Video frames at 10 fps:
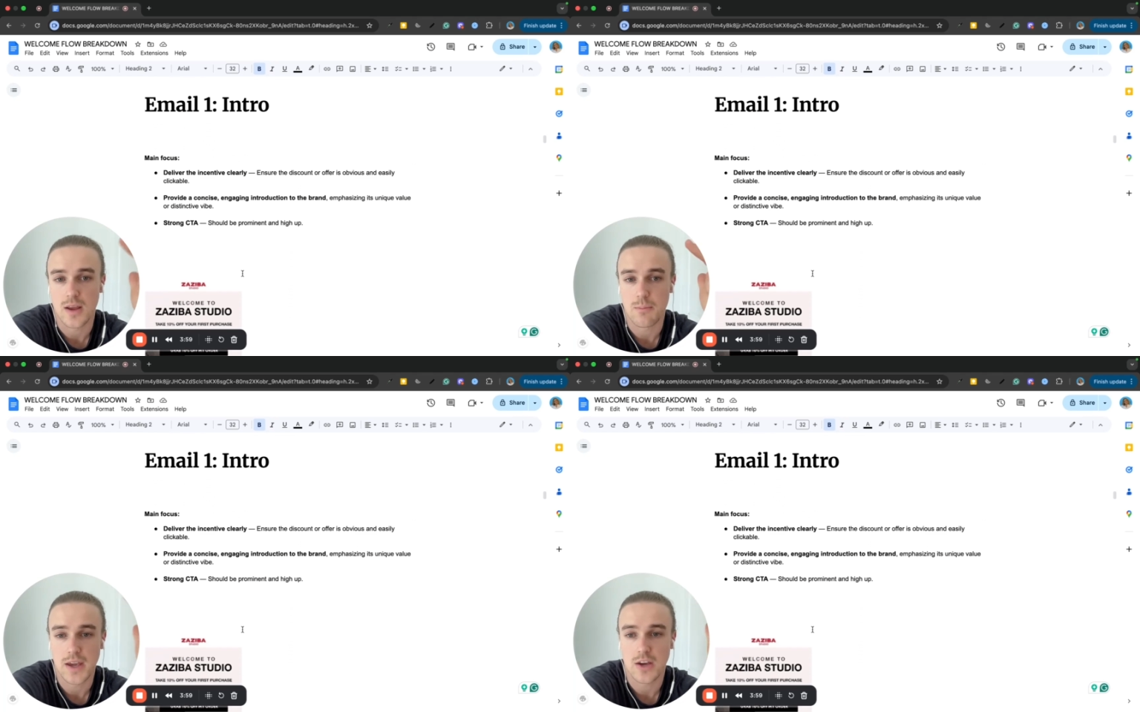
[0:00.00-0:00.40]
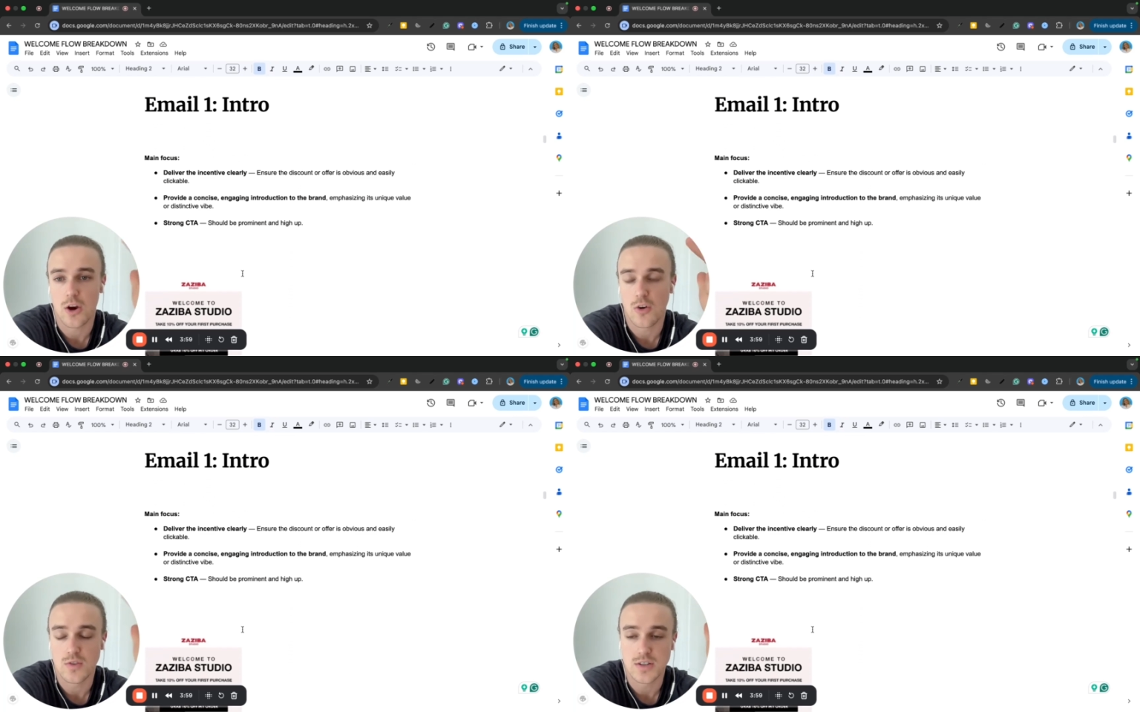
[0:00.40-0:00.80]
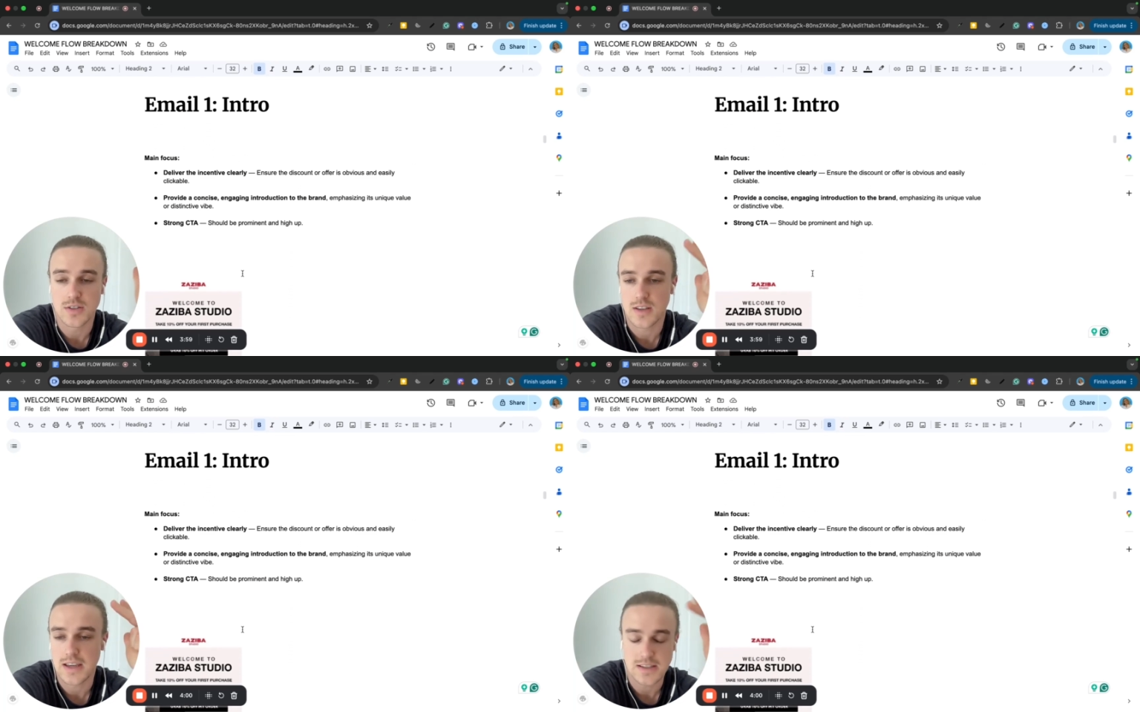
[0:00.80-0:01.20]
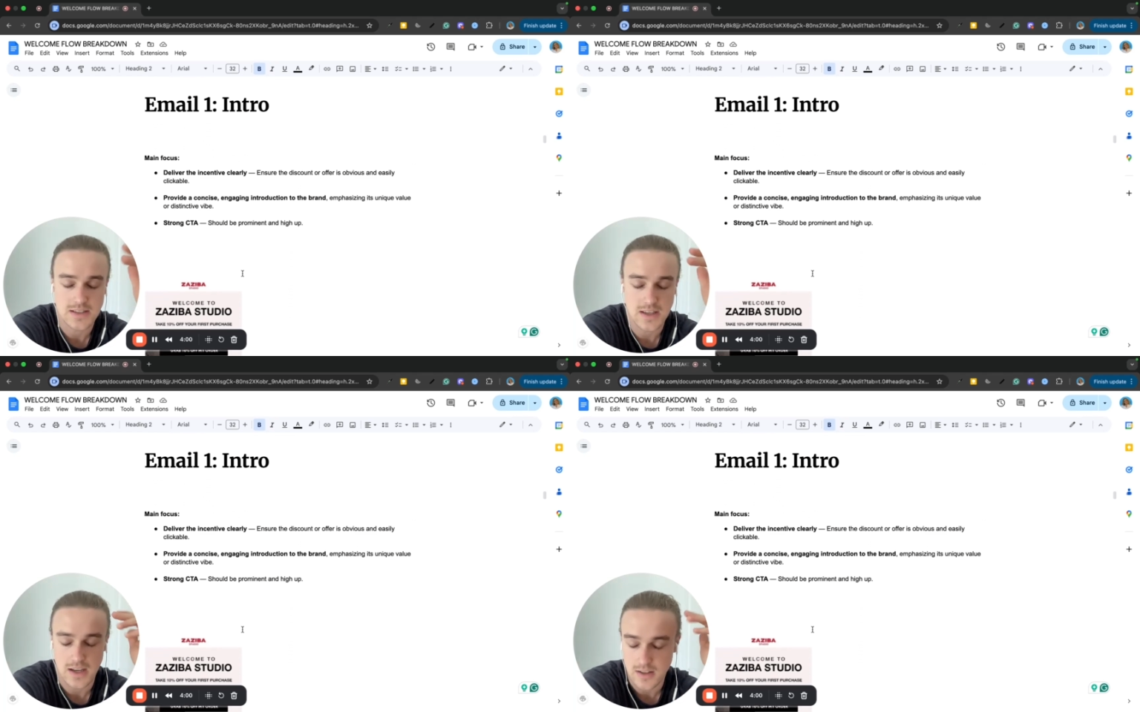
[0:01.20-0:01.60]
and make it obvious,
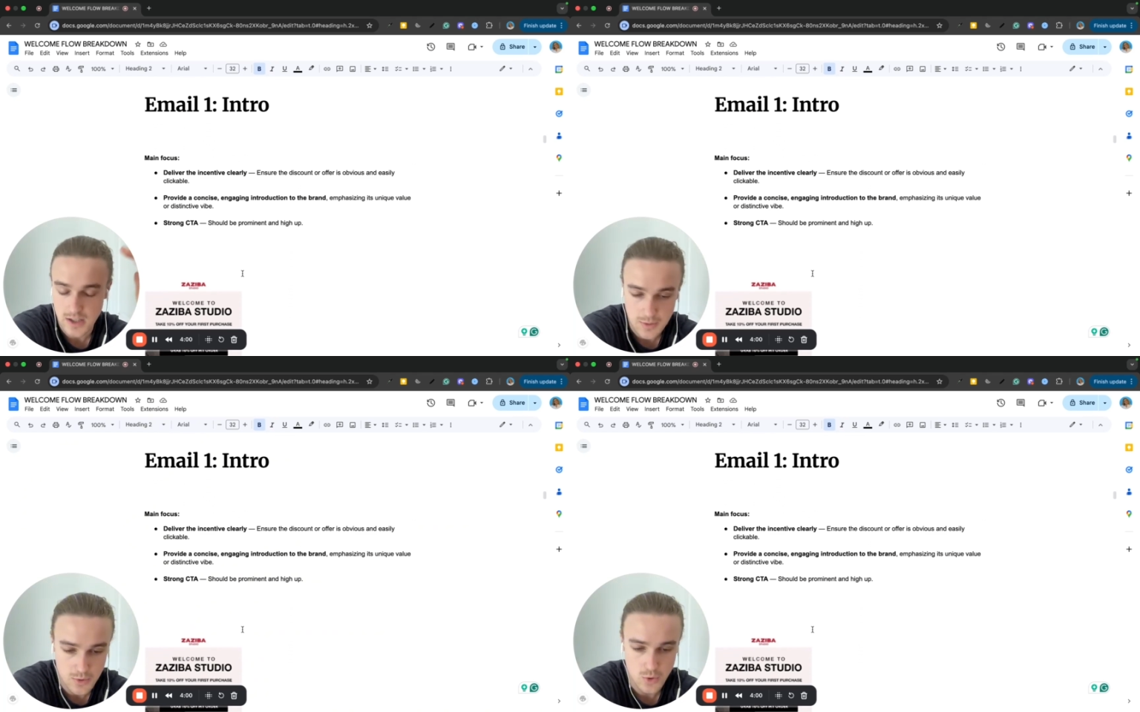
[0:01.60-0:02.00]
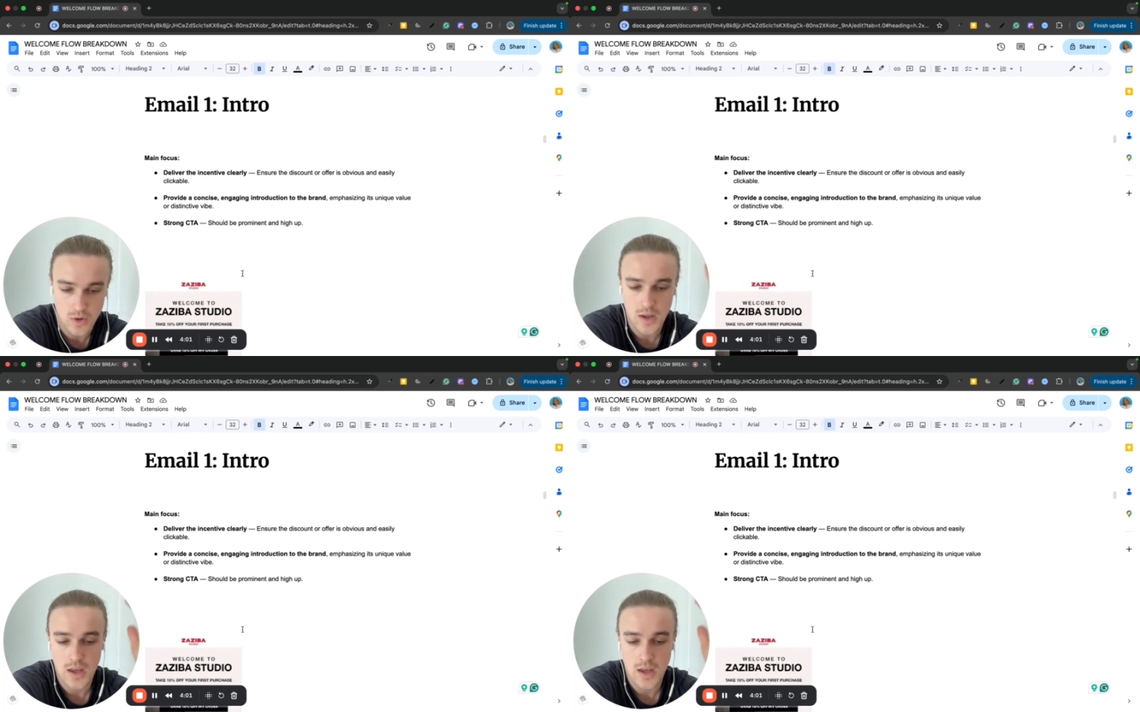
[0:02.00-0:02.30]
easy, and clickable.